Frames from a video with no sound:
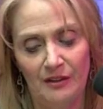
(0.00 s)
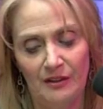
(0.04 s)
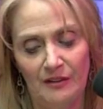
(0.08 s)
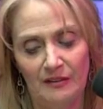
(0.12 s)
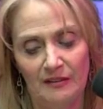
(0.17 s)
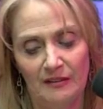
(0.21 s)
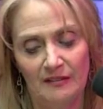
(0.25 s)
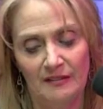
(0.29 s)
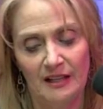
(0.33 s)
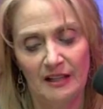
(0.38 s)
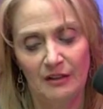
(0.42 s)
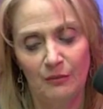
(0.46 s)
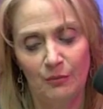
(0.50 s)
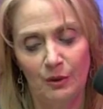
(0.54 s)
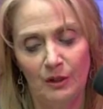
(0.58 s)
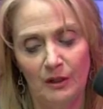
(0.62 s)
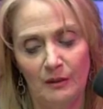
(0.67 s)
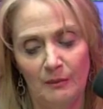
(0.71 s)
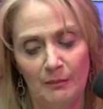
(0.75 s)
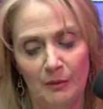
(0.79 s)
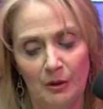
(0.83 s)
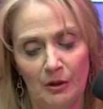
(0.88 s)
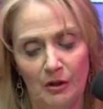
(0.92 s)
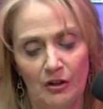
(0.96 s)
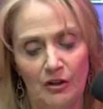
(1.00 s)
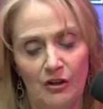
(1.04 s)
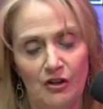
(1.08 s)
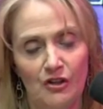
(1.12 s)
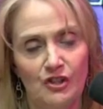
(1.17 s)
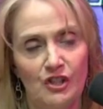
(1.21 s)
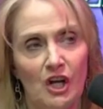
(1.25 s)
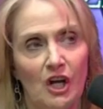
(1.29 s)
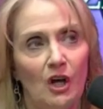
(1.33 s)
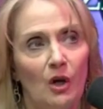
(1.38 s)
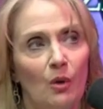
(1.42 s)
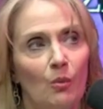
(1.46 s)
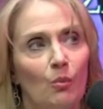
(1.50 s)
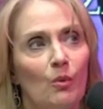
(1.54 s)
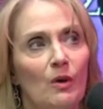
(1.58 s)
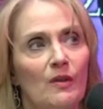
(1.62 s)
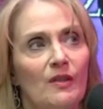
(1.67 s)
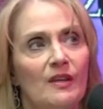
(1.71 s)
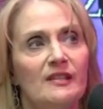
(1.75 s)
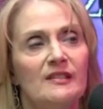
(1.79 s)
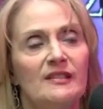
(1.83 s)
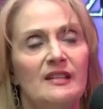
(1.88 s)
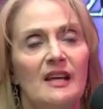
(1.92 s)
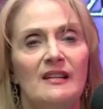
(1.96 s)
this is that we emerge with
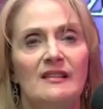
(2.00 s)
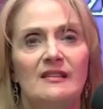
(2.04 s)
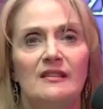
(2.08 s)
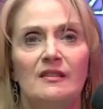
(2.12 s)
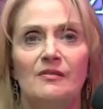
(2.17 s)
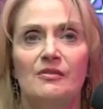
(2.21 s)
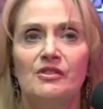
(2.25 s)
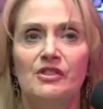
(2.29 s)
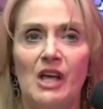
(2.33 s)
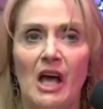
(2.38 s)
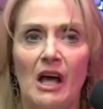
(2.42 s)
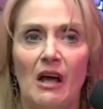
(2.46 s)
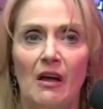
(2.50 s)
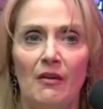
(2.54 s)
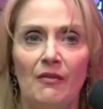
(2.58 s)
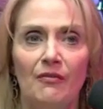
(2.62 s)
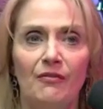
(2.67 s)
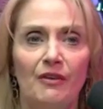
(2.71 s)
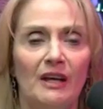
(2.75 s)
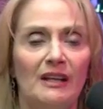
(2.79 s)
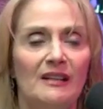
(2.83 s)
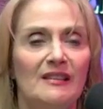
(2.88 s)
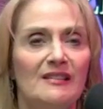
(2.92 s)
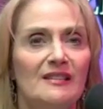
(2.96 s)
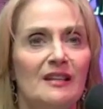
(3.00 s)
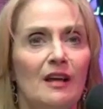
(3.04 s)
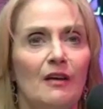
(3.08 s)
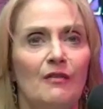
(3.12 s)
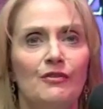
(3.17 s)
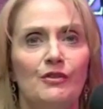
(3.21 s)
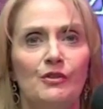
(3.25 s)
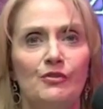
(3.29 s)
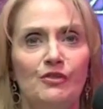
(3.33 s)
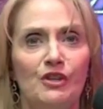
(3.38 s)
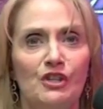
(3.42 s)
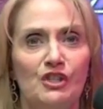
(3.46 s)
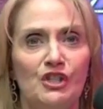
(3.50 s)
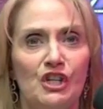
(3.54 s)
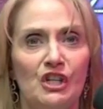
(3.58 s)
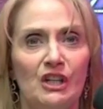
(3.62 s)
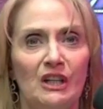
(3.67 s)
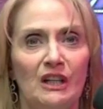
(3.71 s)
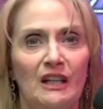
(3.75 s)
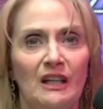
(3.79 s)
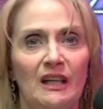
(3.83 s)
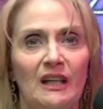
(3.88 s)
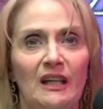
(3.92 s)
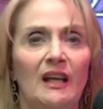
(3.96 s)
a sense of self and self
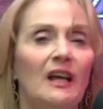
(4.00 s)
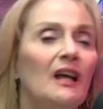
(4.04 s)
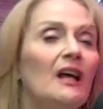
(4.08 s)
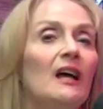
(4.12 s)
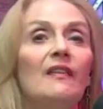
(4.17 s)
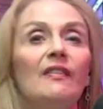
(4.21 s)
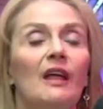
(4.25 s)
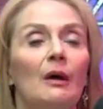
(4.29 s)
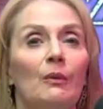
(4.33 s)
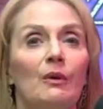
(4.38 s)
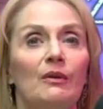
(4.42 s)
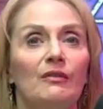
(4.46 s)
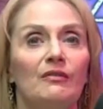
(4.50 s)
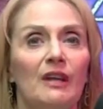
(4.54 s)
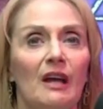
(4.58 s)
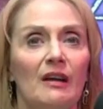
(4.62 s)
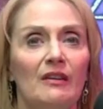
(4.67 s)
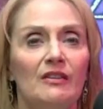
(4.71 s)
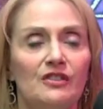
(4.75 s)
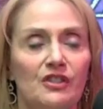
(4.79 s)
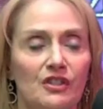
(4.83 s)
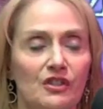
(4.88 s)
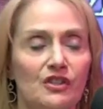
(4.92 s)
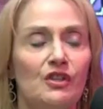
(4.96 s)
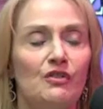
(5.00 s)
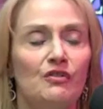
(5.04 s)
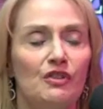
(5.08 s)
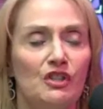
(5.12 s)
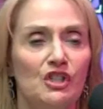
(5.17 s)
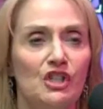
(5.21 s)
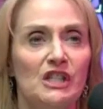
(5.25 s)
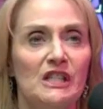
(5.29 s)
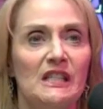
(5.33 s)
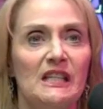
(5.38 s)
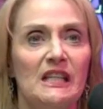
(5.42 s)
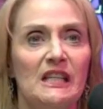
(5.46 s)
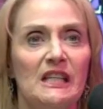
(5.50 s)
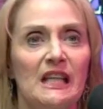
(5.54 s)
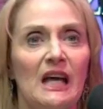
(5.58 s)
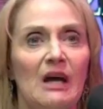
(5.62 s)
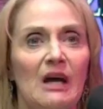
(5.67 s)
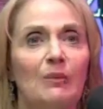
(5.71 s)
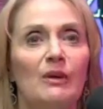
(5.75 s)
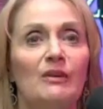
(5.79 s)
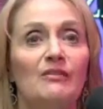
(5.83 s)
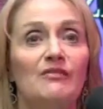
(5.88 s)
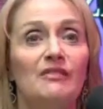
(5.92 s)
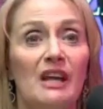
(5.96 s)
sufficiently that we've ne- sufficiency
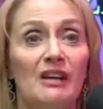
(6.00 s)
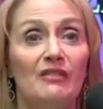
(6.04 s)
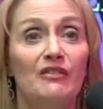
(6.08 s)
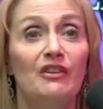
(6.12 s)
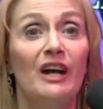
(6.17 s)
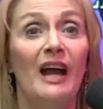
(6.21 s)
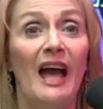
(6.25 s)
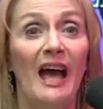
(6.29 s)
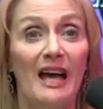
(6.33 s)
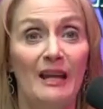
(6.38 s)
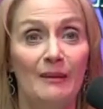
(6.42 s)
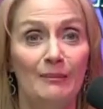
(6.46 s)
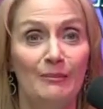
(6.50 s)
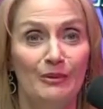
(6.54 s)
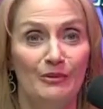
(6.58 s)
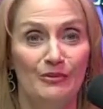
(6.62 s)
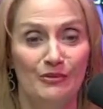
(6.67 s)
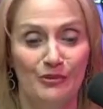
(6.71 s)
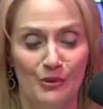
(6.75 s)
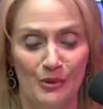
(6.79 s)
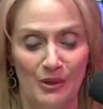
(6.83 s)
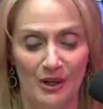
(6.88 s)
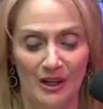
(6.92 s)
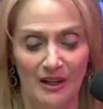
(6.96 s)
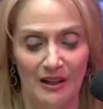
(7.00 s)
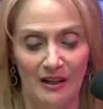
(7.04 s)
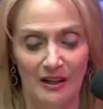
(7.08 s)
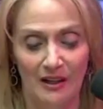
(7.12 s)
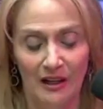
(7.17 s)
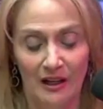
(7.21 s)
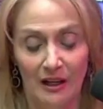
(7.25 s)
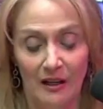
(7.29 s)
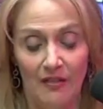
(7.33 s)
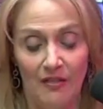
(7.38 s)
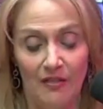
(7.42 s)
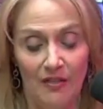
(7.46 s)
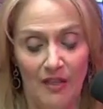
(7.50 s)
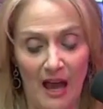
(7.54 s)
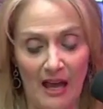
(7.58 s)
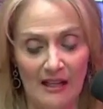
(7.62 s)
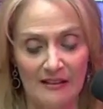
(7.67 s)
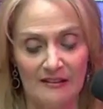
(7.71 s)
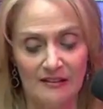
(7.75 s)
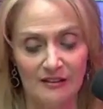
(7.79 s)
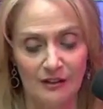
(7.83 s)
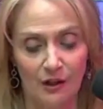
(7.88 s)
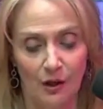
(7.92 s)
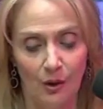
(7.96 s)
that we've never had before.
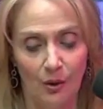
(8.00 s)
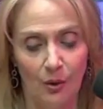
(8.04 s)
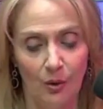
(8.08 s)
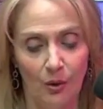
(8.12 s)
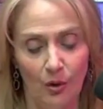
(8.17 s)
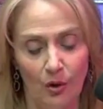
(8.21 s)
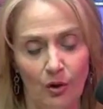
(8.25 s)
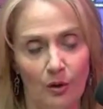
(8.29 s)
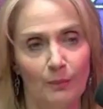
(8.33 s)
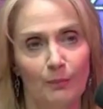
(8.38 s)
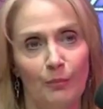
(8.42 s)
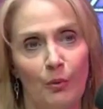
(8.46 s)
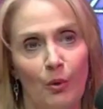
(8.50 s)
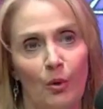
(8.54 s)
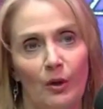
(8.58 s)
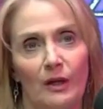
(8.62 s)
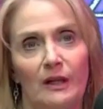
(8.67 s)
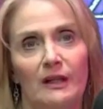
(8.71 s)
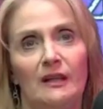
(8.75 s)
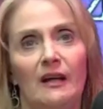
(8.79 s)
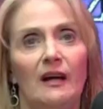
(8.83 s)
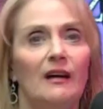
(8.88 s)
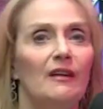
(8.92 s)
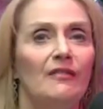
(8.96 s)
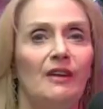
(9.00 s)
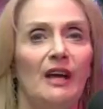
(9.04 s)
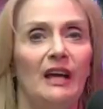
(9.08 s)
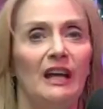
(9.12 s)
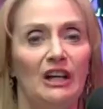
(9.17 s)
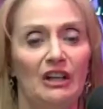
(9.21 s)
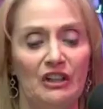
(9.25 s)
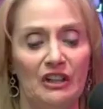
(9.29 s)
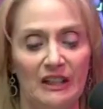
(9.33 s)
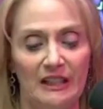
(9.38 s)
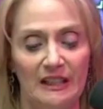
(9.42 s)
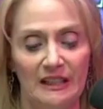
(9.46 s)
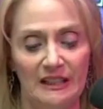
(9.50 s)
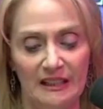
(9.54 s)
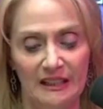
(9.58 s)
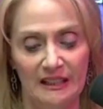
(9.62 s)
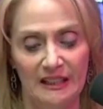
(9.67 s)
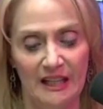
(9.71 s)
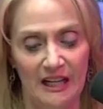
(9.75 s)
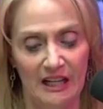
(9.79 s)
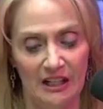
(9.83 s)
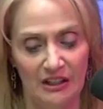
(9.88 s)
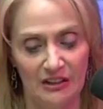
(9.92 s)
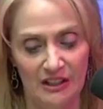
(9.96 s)
That's the whole point of Arian
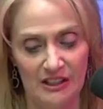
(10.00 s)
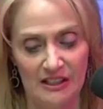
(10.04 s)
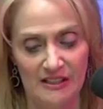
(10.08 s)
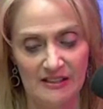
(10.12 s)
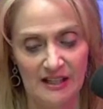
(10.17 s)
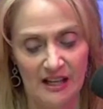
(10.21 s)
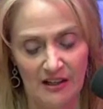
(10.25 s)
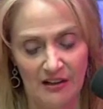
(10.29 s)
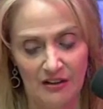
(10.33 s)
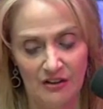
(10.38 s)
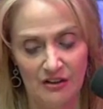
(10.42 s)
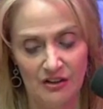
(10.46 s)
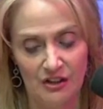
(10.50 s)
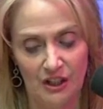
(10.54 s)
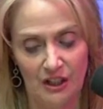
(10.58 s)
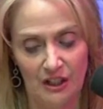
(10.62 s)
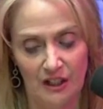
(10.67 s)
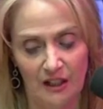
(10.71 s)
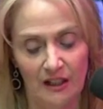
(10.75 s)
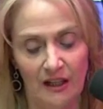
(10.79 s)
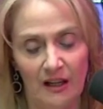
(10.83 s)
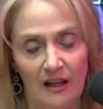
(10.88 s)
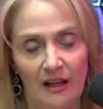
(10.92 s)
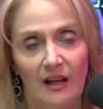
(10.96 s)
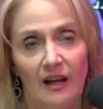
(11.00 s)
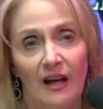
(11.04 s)
and Aries energy.